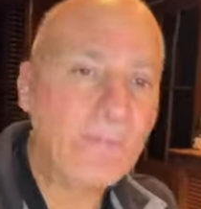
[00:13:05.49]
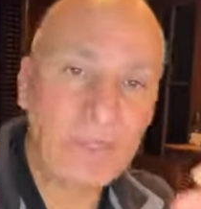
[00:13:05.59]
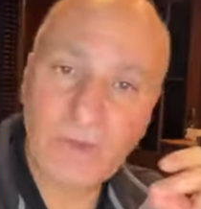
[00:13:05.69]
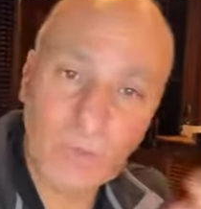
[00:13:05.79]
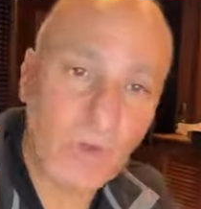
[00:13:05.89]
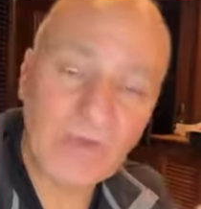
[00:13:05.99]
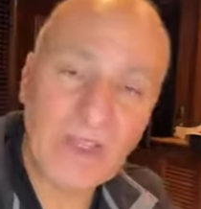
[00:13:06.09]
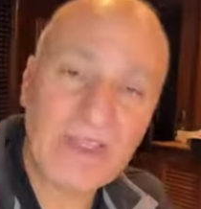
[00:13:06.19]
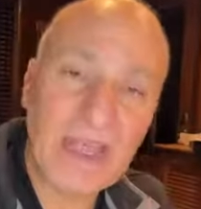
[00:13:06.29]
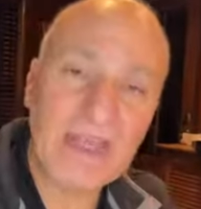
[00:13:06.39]
But it works
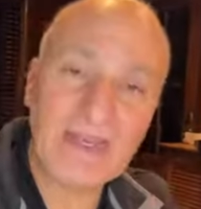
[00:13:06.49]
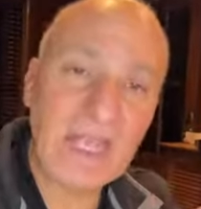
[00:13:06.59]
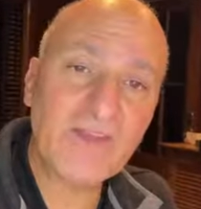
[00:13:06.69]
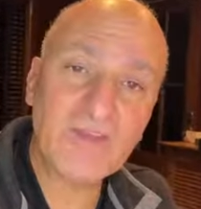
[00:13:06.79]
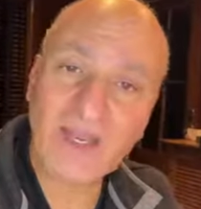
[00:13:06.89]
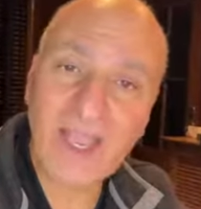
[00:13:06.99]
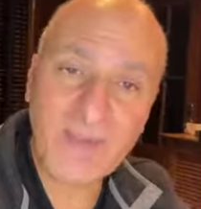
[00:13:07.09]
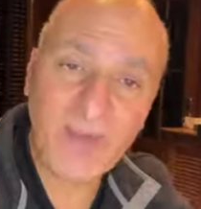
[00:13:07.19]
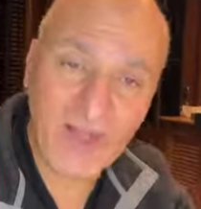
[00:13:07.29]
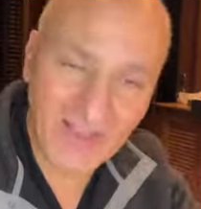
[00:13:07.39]
like that. It lasts for
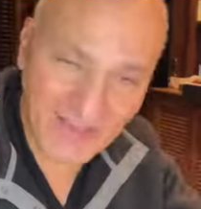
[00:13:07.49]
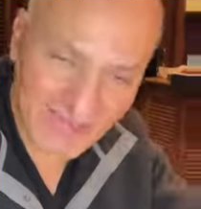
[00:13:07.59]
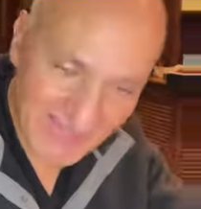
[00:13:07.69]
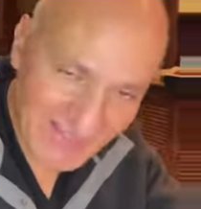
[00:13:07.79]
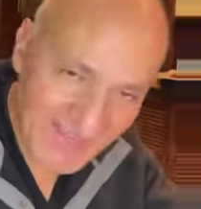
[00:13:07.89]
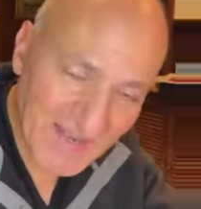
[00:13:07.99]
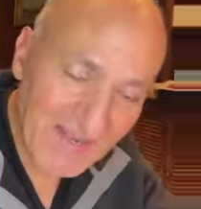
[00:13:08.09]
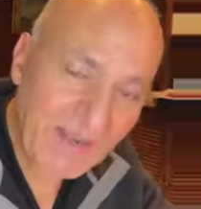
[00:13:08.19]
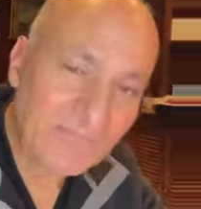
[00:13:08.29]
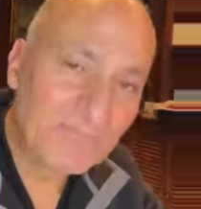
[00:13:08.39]
9 months.
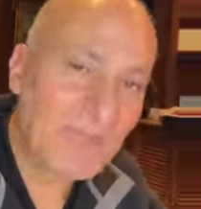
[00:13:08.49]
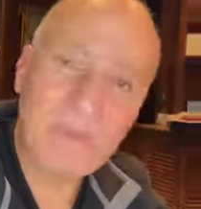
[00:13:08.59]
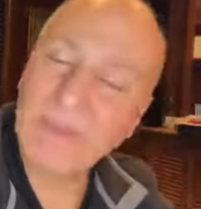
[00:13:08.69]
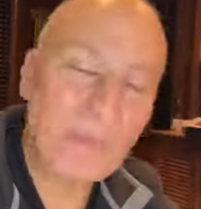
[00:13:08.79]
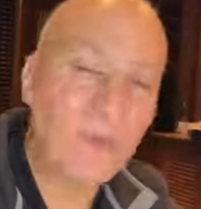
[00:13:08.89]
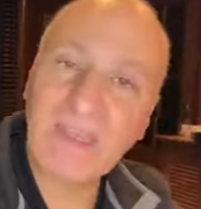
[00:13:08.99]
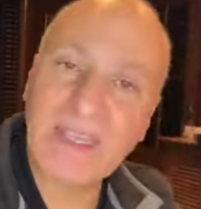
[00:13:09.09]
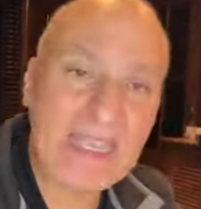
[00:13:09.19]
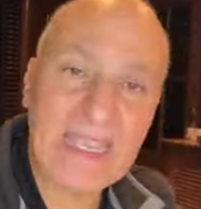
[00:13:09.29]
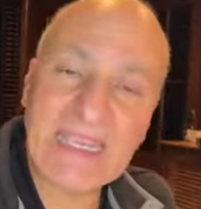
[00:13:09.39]
And people
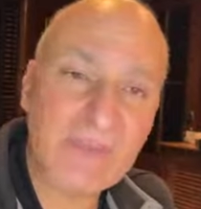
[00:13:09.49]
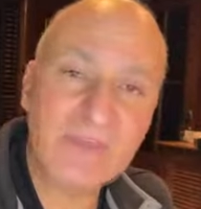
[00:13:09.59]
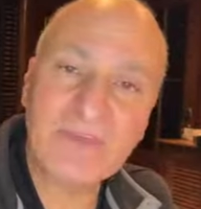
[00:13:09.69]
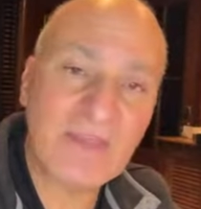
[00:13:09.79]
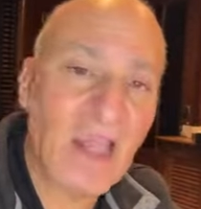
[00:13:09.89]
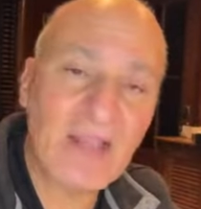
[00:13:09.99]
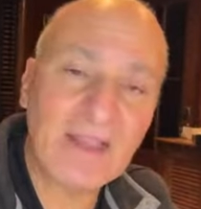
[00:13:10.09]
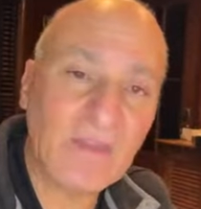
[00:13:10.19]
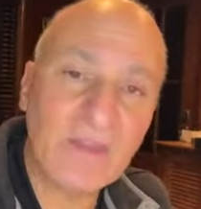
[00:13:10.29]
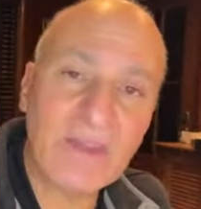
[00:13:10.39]
can't keep it
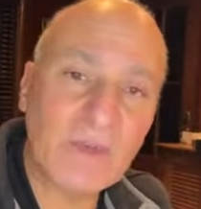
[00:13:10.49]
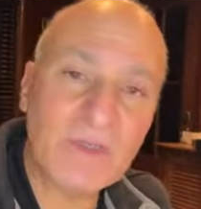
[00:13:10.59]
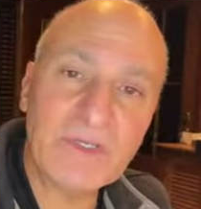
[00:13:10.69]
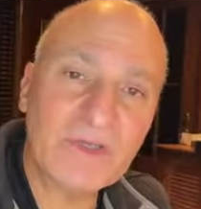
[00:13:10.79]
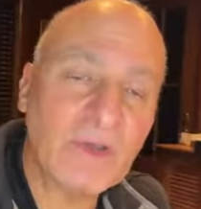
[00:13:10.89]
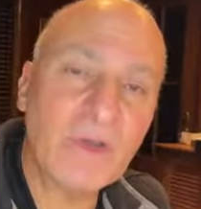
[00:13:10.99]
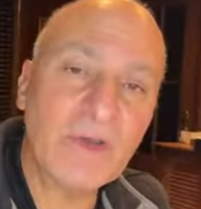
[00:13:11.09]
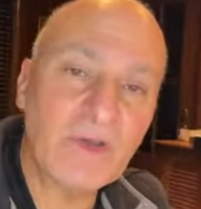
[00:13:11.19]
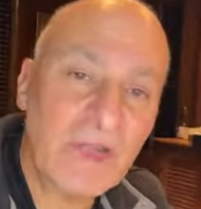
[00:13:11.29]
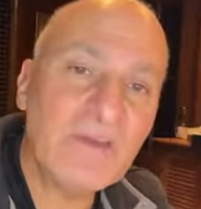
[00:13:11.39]
stocked. I mean, they were just
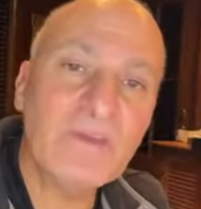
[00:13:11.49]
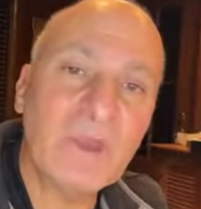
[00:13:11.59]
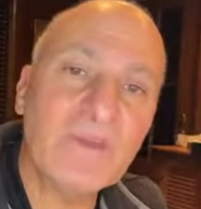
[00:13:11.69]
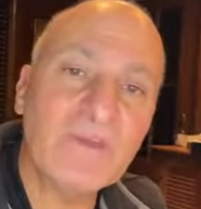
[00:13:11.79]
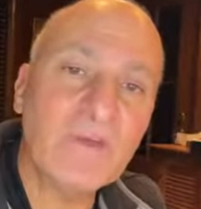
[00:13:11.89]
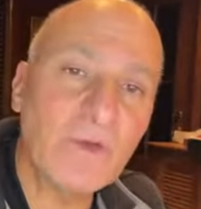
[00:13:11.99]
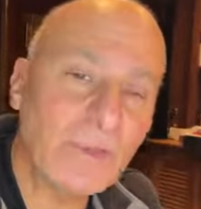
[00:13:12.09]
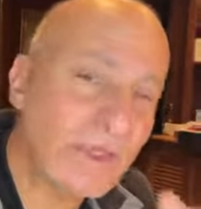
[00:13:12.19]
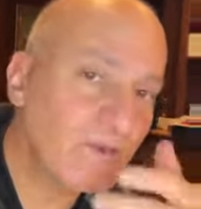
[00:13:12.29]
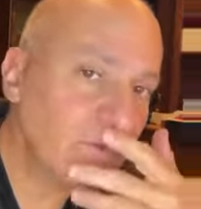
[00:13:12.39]
going crazy about this. The
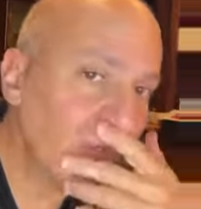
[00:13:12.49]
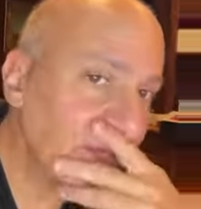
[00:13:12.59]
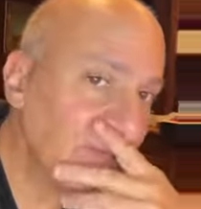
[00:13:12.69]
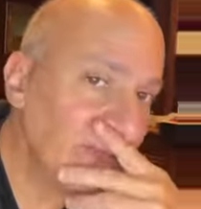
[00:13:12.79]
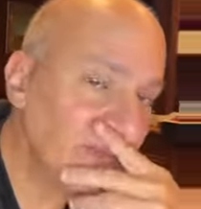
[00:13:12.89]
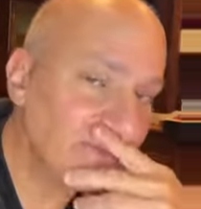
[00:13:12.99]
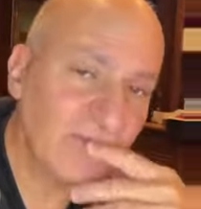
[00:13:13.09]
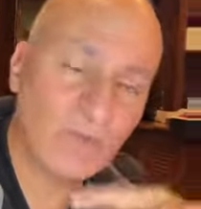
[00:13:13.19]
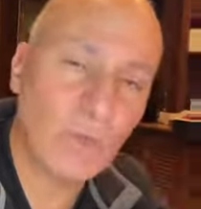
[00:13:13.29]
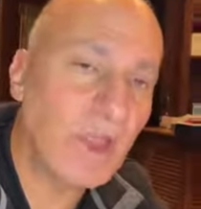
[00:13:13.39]
Europeans were talking about
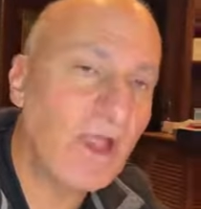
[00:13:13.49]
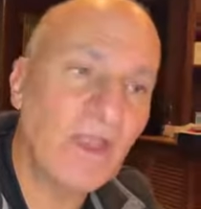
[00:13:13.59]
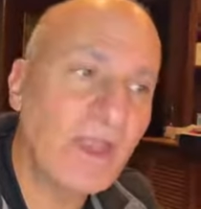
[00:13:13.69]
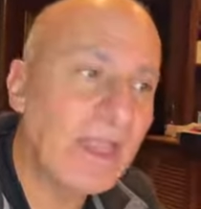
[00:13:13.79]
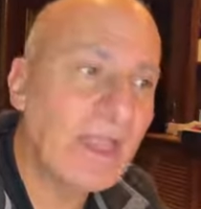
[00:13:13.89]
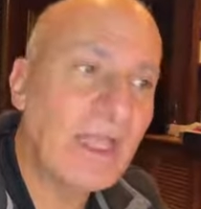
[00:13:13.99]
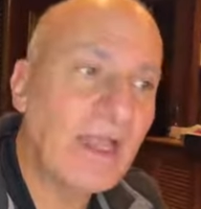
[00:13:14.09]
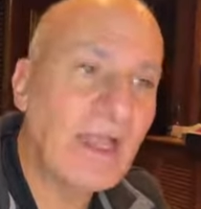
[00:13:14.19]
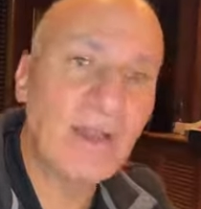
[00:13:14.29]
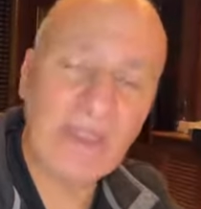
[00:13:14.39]
this as well.
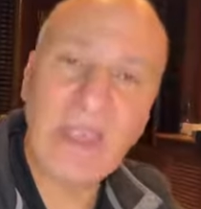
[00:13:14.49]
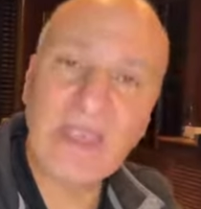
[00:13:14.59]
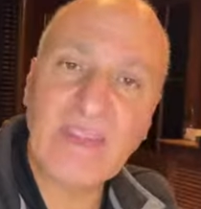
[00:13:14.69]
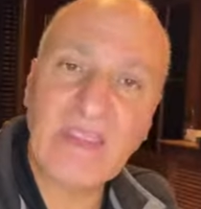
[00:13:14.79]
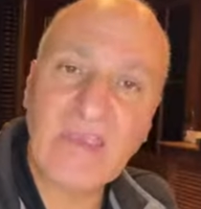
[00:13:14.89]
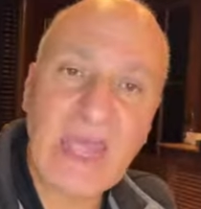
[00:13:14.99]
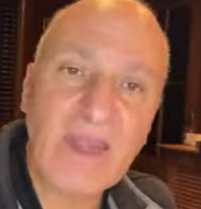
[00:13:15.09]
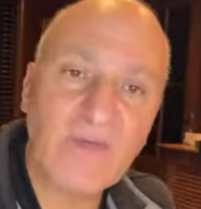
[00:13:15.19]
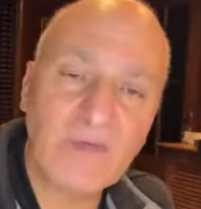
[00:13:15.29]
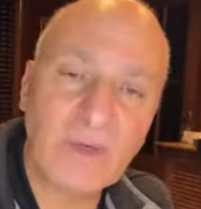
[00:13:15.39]
And again, they've
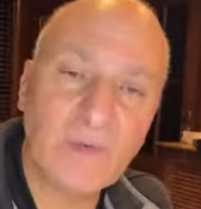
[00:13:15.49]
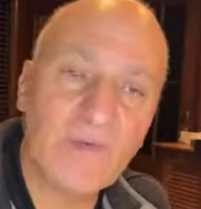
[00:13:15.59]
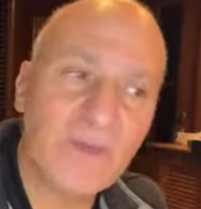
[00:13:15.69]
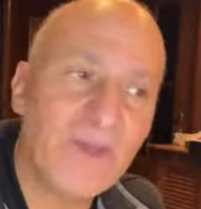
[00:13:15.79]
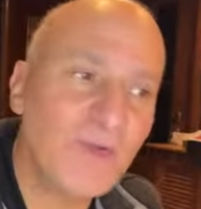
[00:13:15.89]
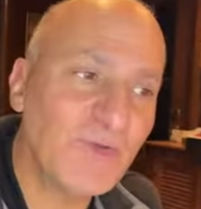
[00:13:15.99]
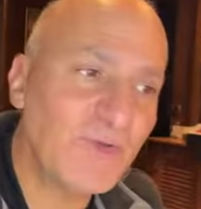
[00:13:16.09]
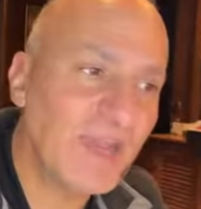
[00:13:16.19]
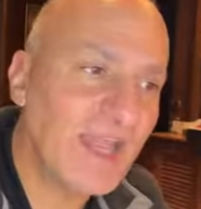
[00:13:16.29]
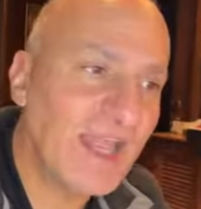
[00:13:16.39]
had it for a number of
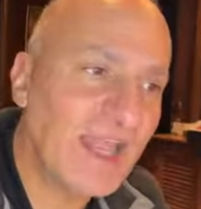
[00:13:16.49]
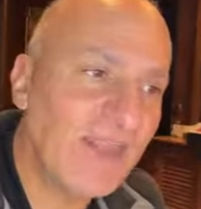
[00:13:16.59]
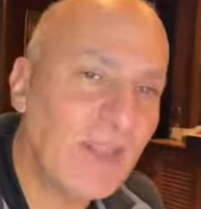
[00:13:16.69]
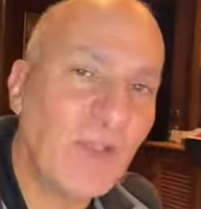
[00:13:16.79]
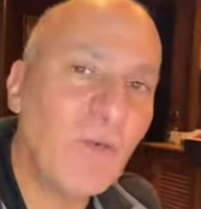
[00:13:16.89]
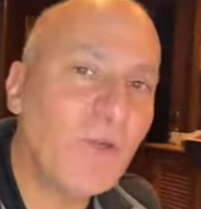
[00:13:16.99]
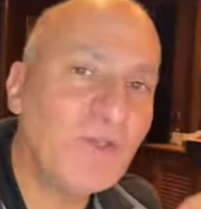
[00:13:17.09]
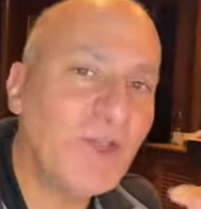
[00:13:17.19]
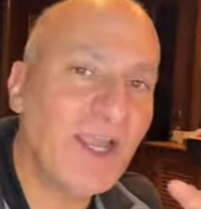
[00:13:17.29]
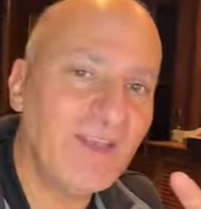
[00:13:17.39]
years. And they go,
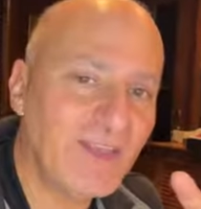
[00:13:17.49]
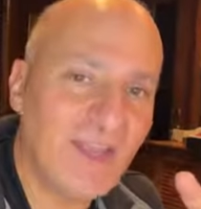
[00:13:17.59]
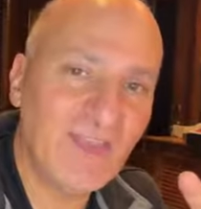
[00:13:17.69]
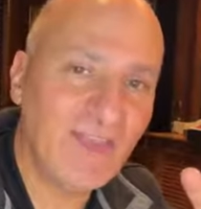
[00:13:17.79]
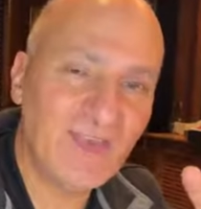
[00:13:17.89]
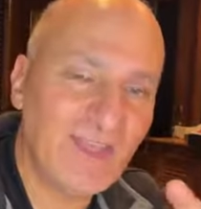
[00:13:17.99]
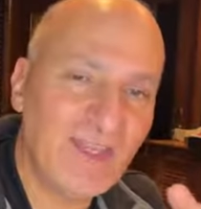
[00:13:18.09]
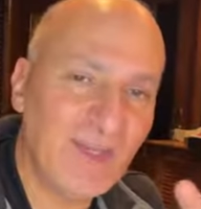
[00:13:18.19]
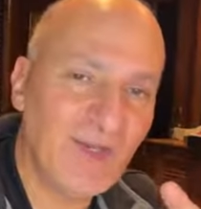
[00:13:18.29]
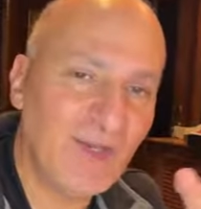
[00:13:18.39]
once you guys get this,
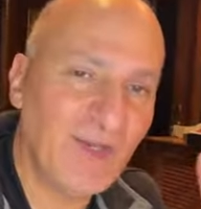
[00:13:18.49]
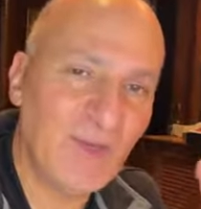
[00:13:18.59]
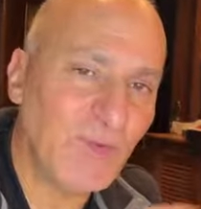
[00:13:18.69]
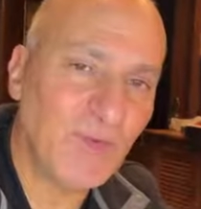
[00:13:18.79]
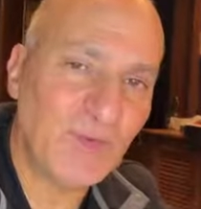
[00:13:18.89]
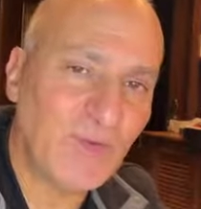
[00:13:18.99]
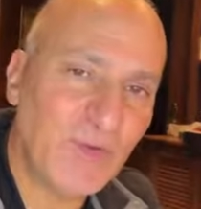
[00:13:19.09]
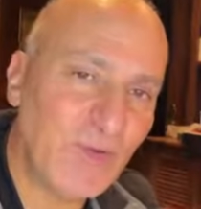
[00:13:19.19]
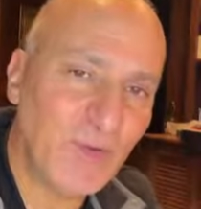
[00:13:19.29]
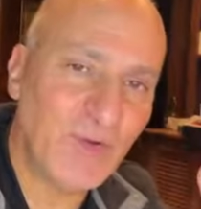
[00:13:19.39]
you'll
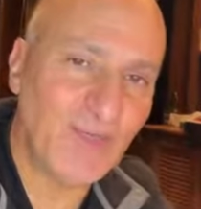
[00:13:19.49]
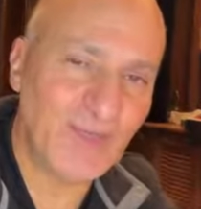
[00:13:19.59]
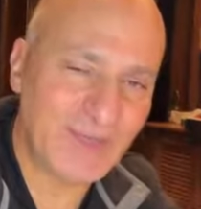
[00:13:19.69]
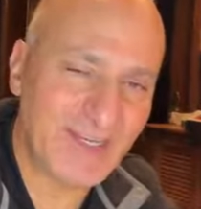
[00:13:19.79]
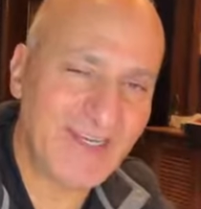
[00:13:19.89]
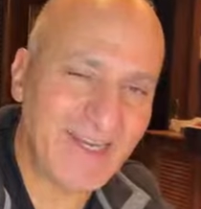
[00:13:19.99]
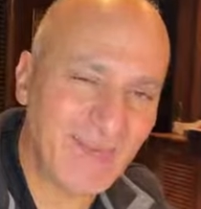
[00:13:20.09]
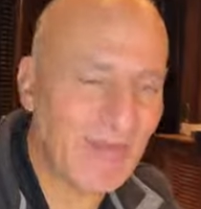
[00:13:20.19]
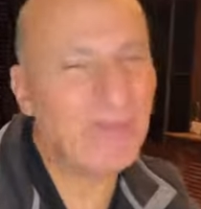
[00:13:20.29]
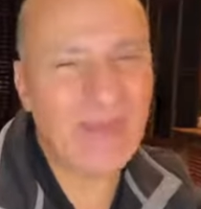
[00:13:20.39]
throw out all your other
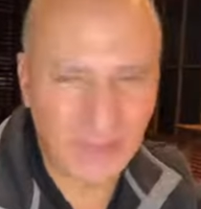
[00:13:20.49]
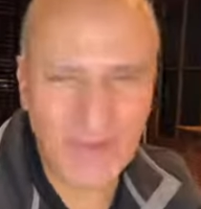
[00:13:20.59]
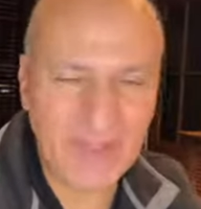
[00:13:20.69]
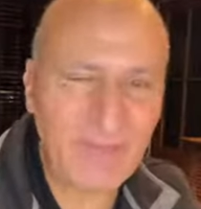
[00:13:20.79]
skincare problems. Not really.